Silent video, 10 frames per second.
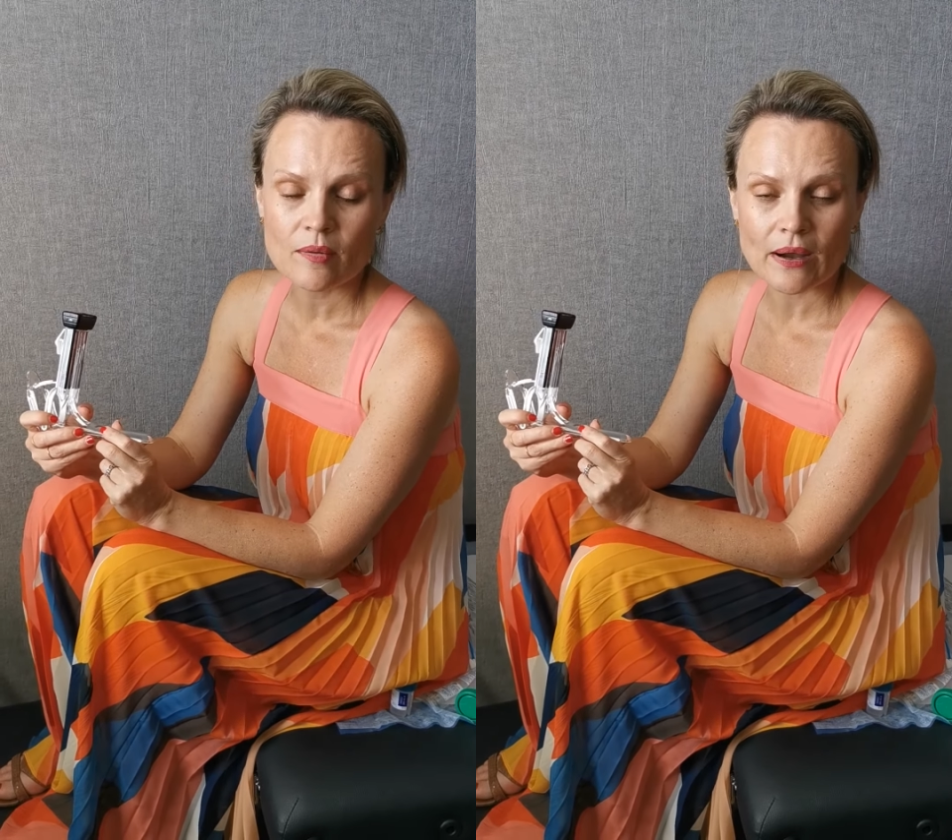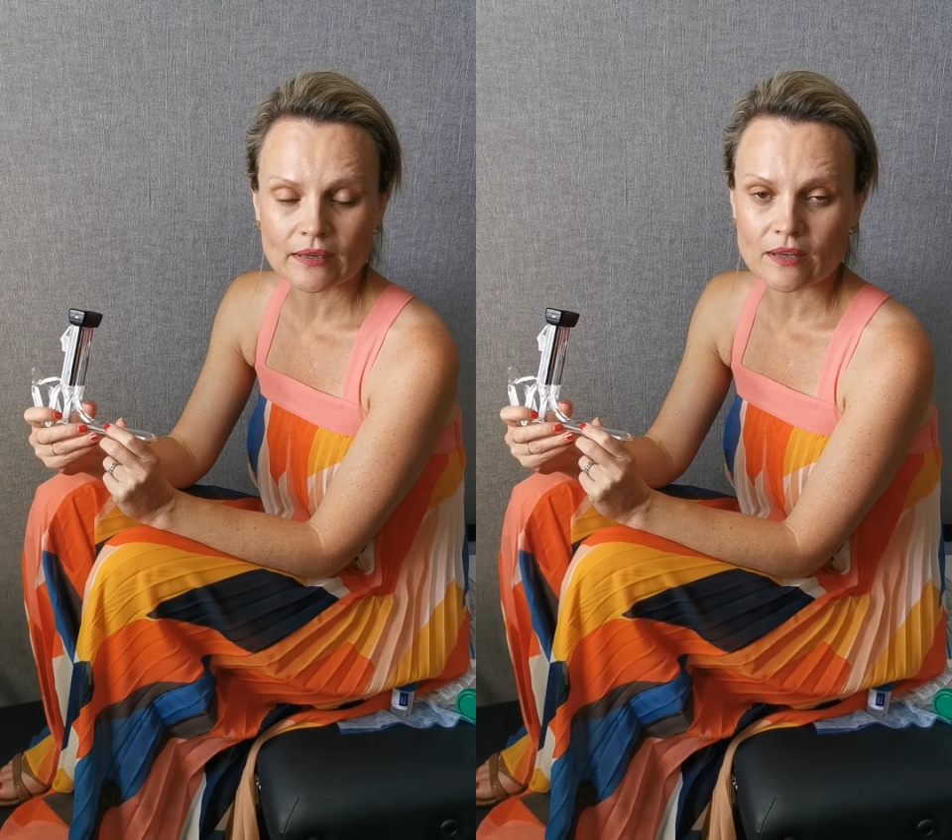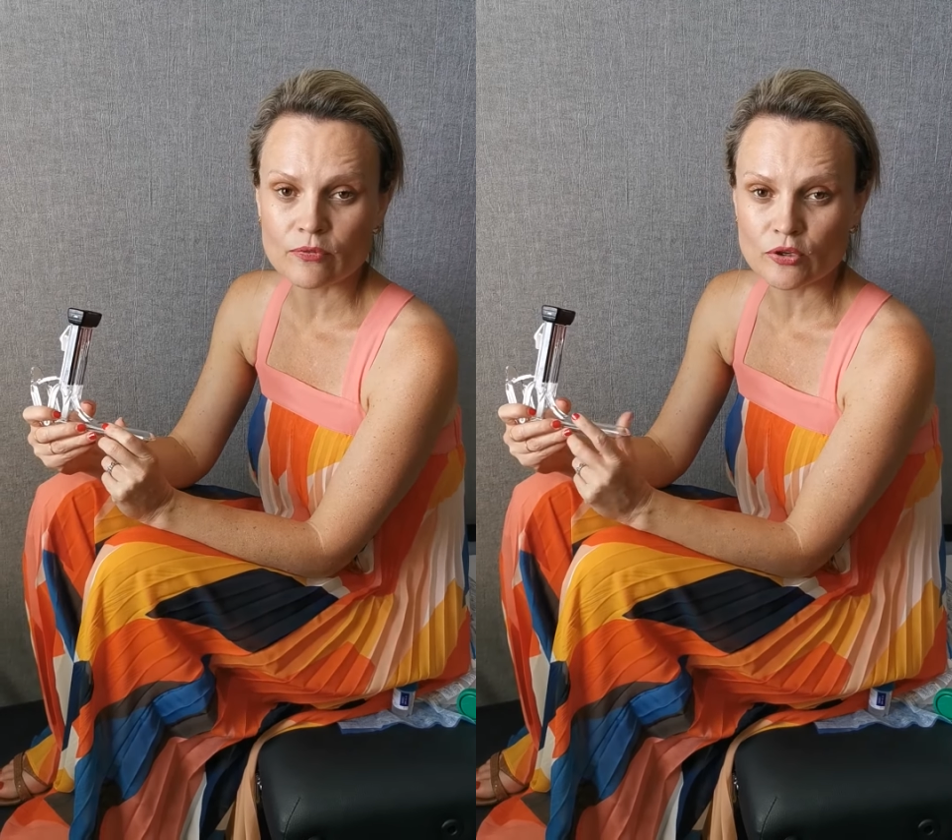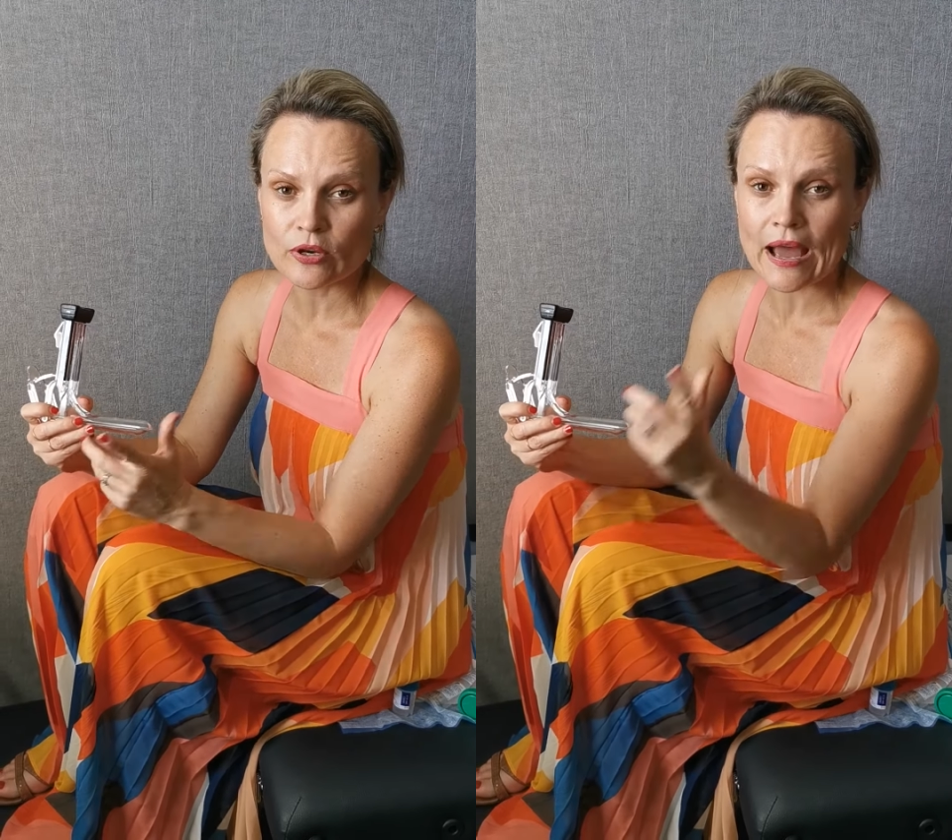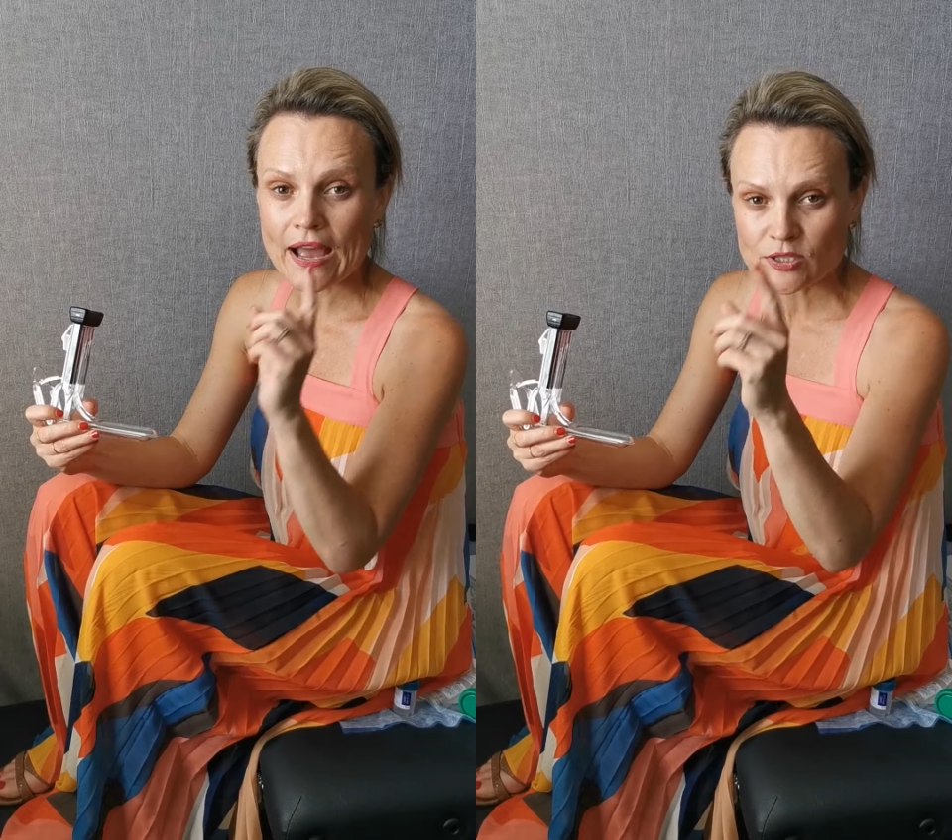But if you
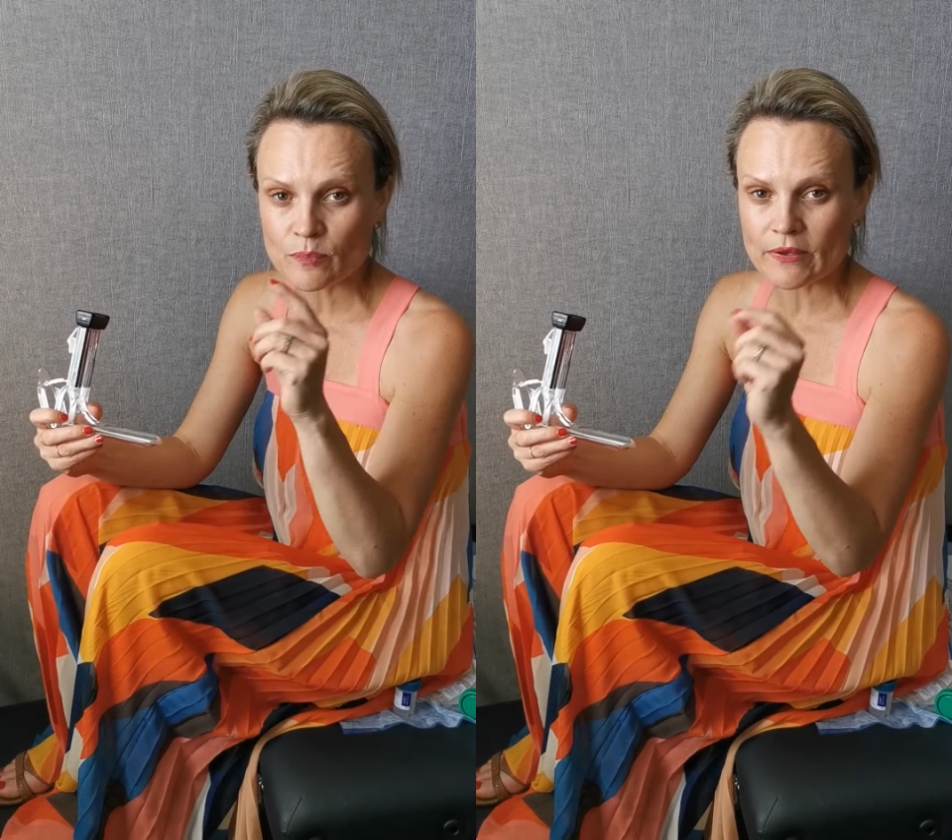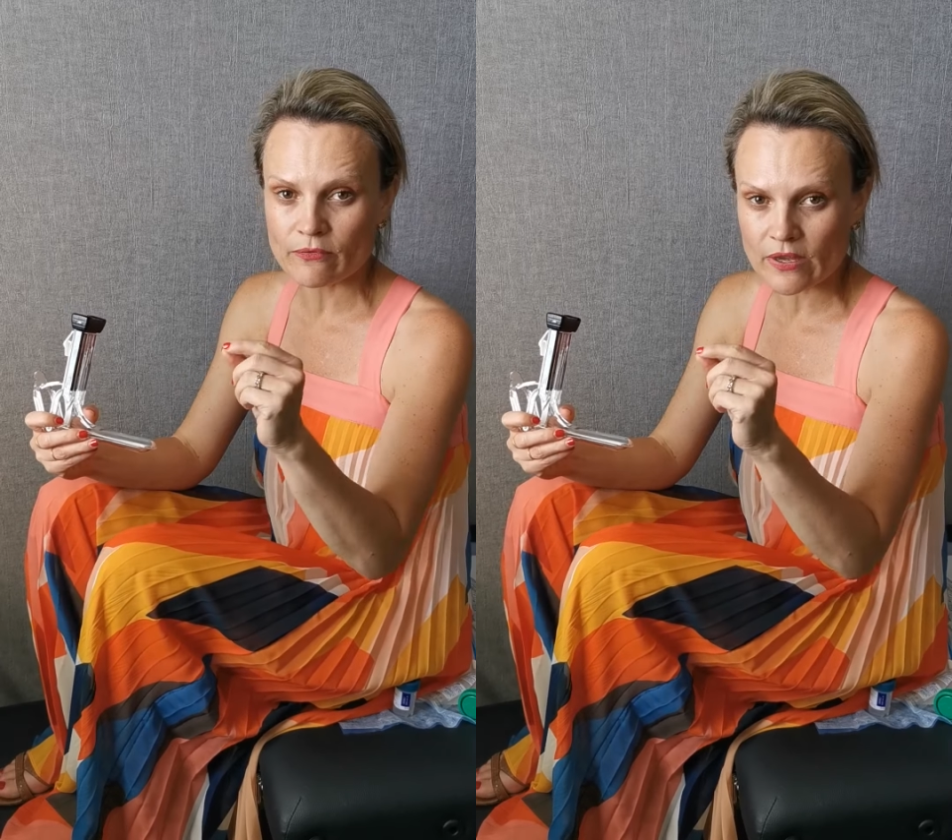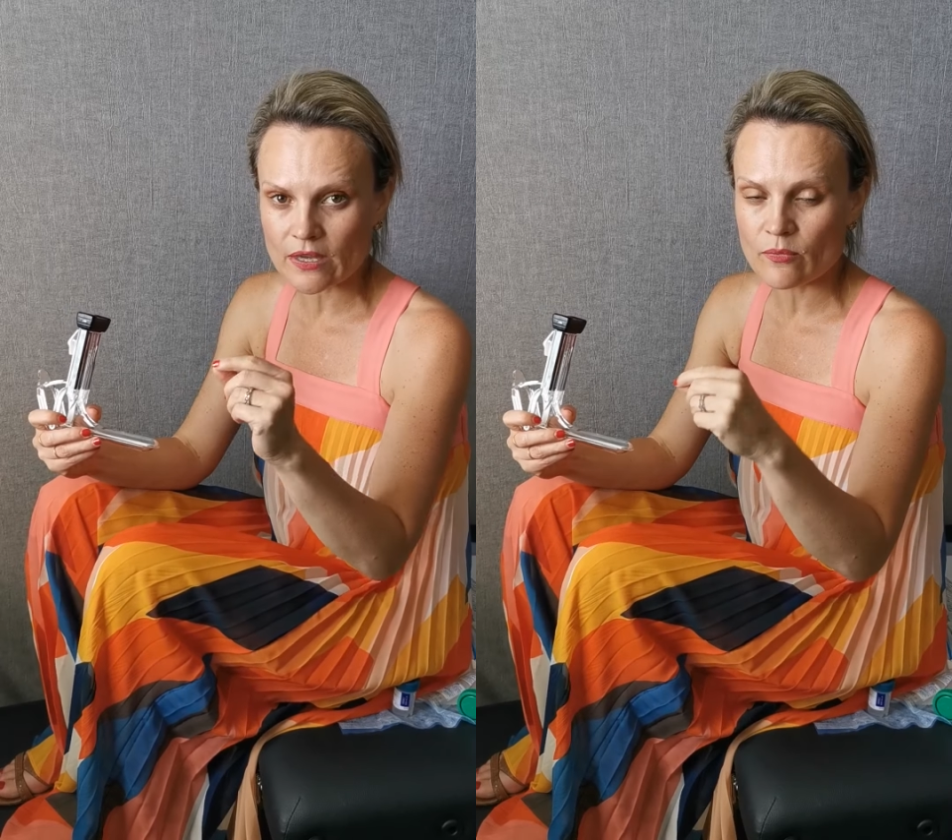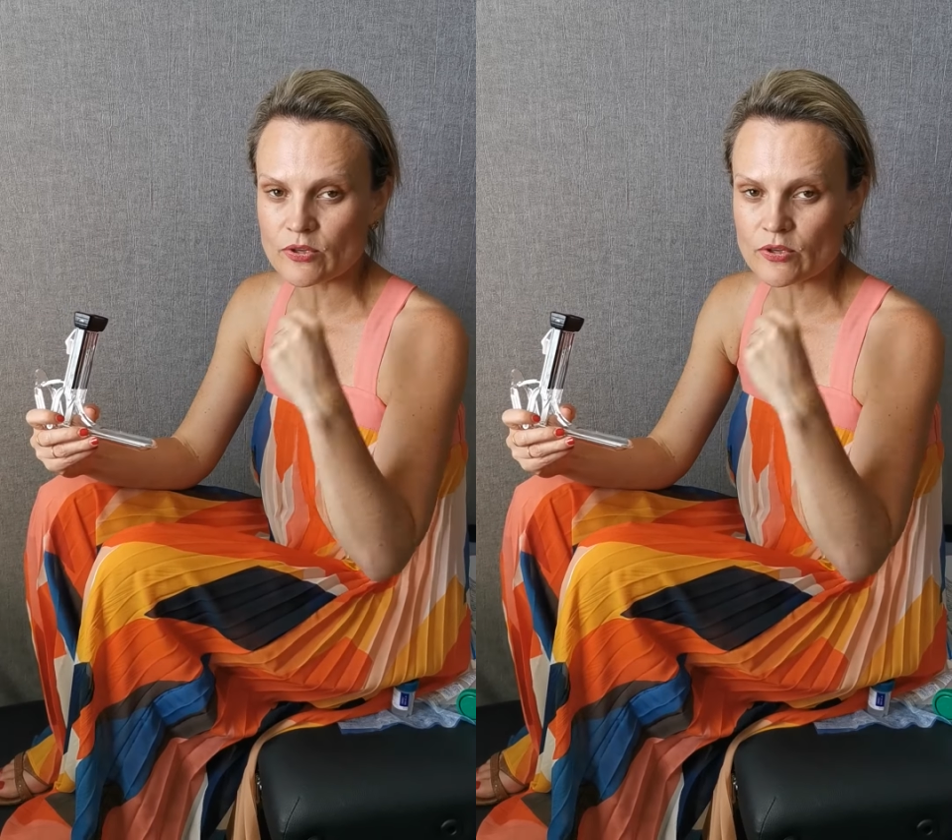do an HPV,